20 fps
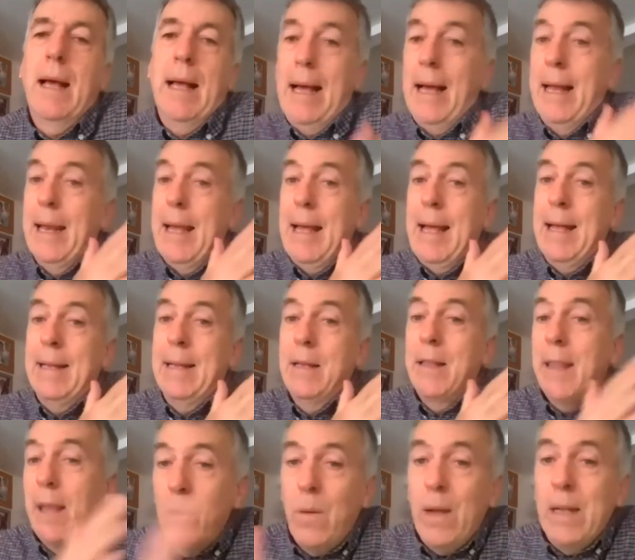And, and,
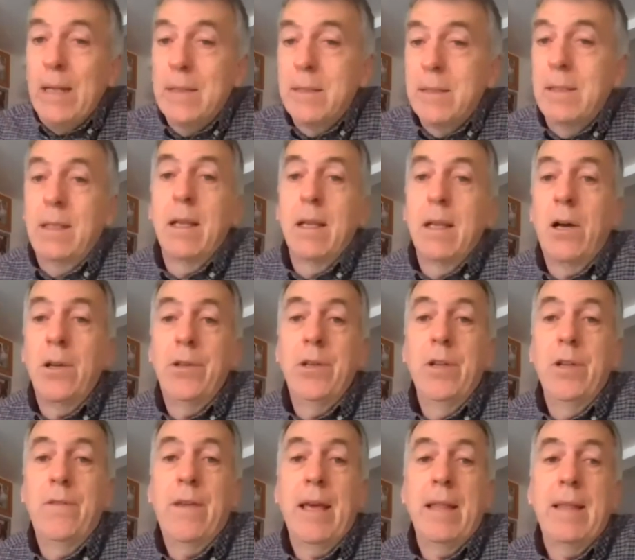they went to the Garden
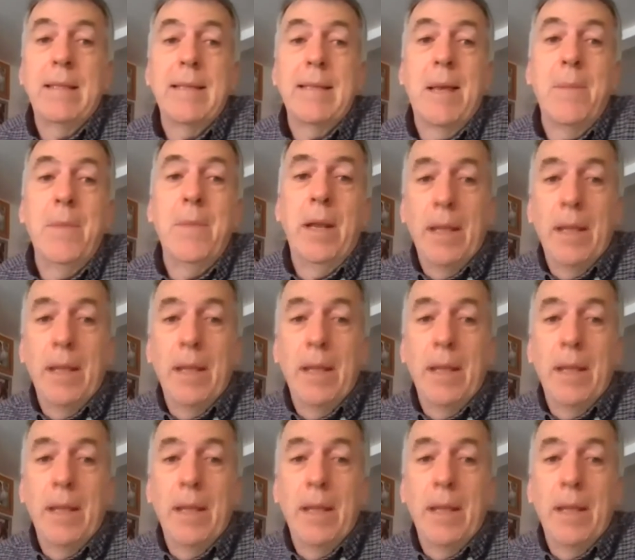of Gethsemane,